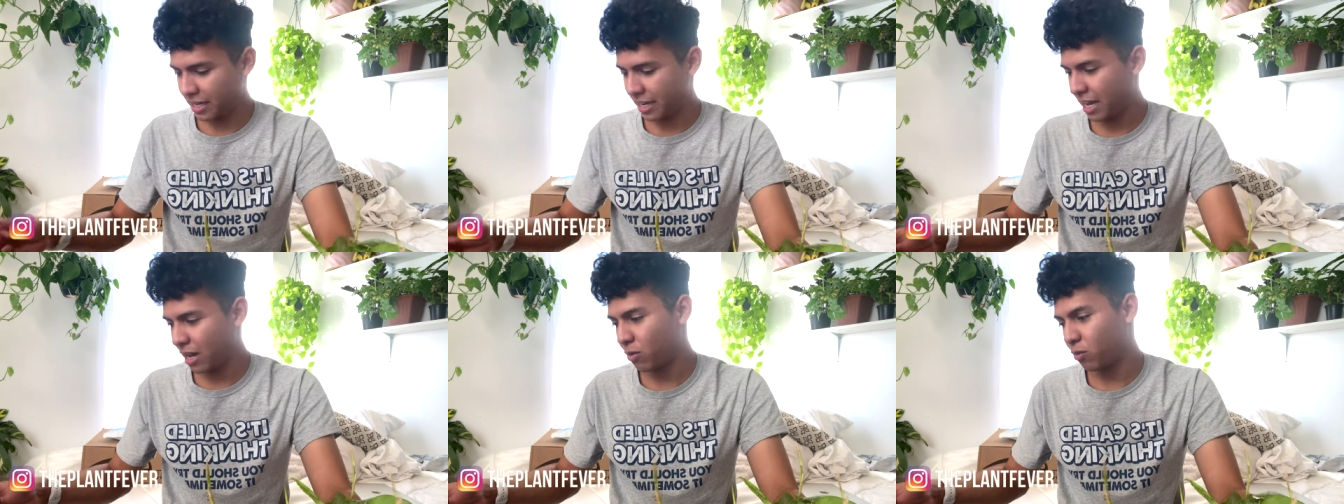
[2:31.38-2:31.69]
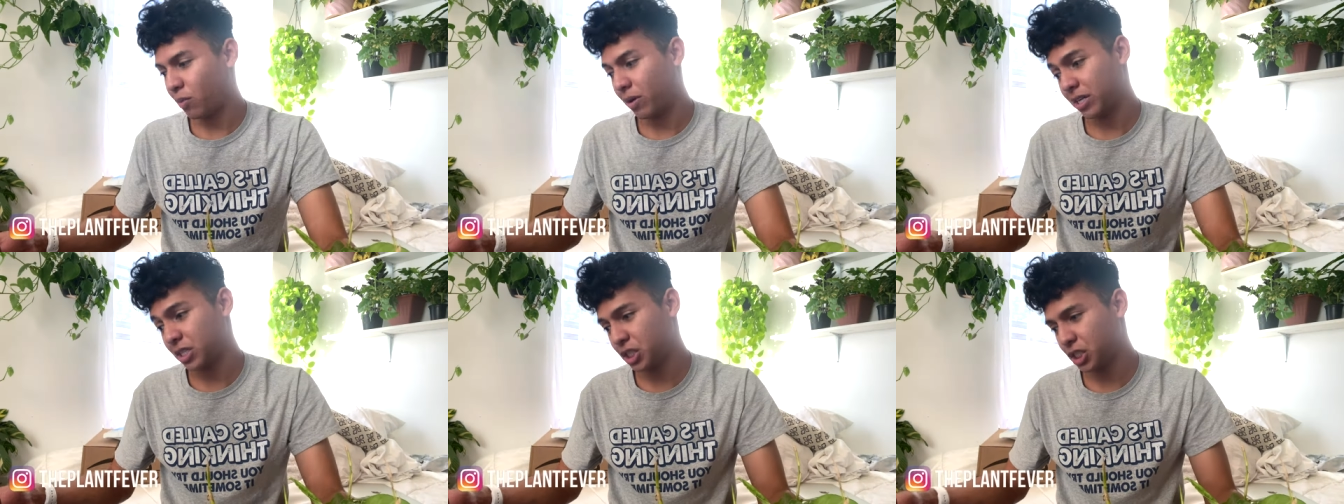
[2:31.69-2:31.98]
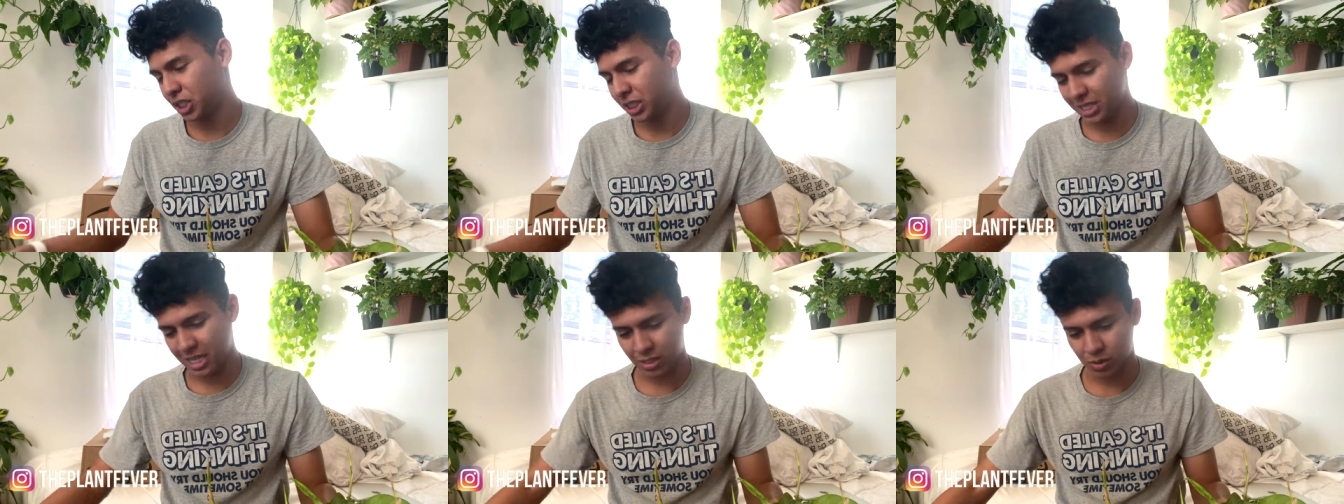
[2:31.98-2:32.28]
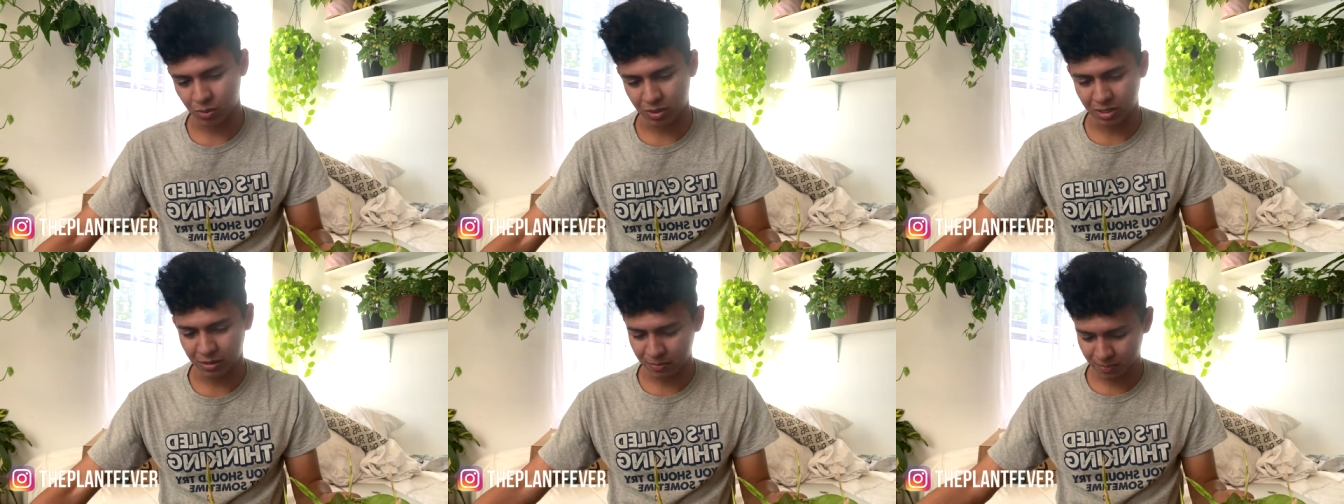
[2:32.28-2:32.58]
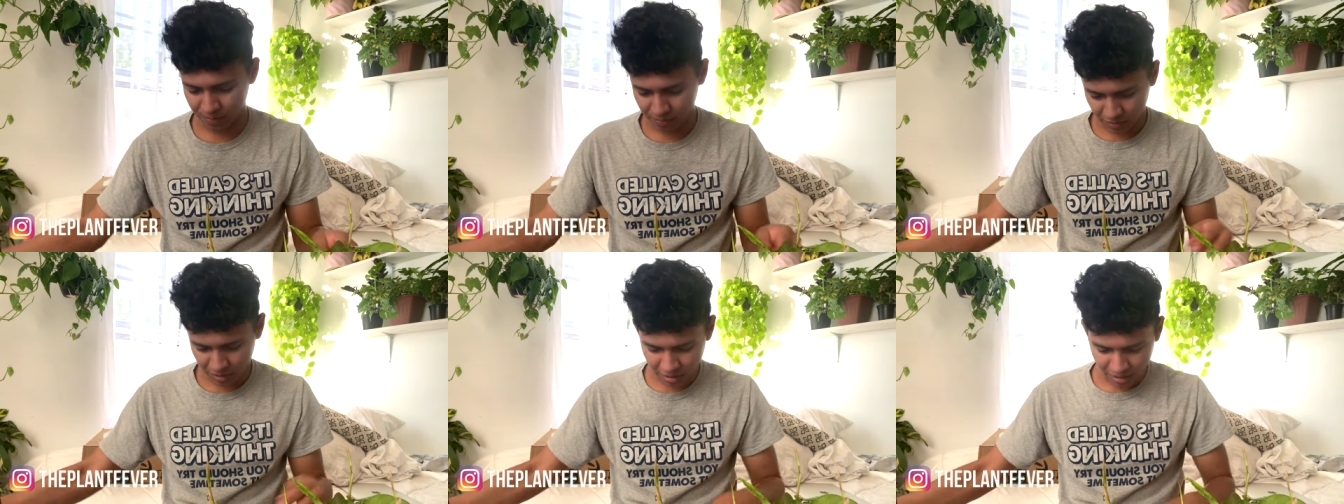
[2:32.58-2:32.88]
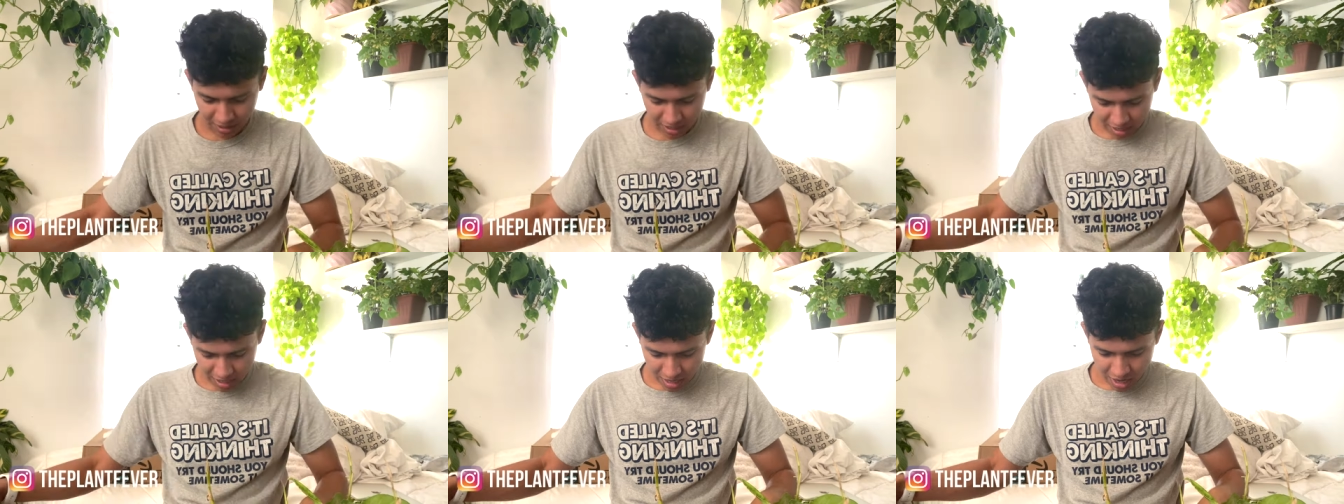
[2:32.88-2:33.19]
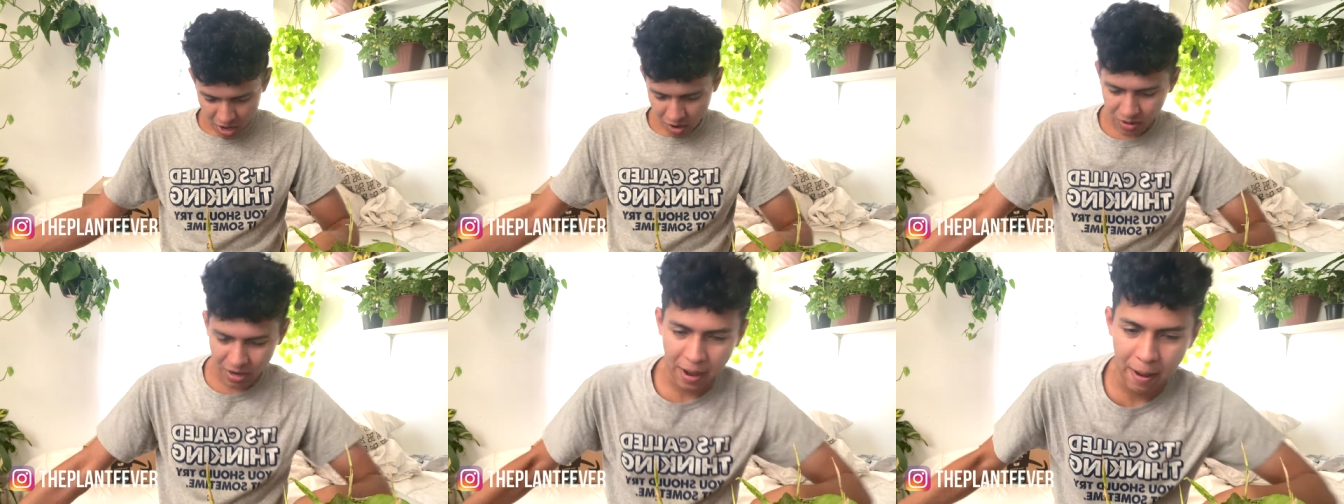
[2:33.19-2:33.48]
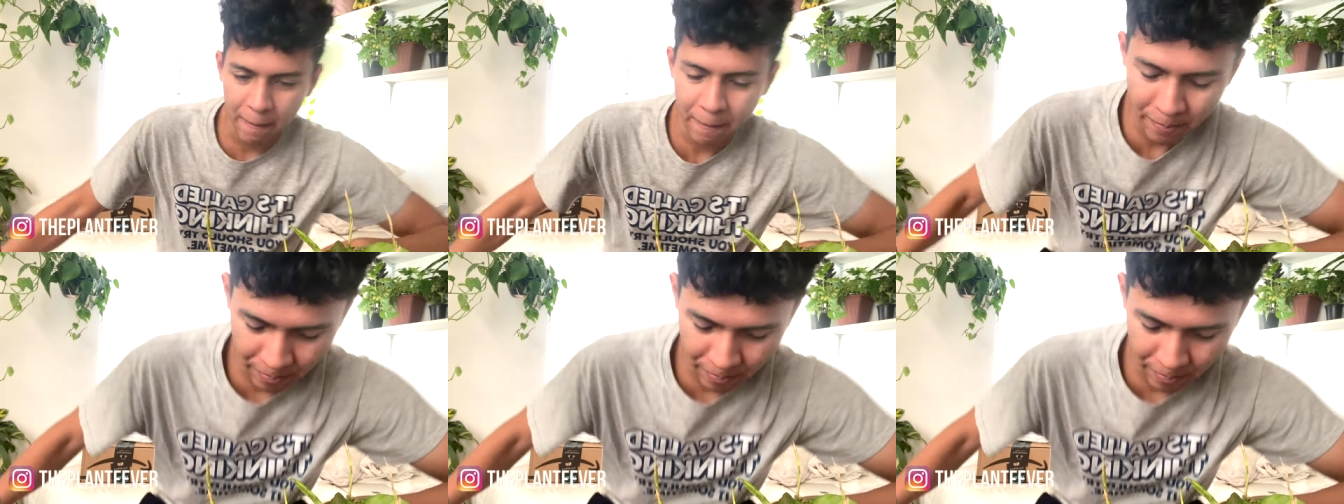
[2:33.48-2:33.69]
I have white sheets as well. Okay,